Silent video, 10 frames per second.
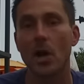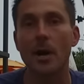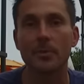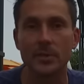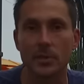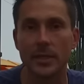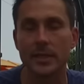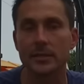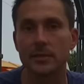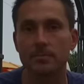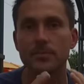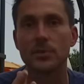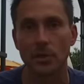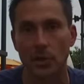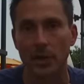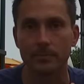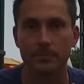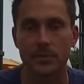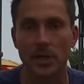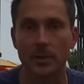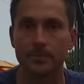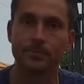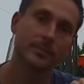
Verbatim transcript: opportunities to learn. So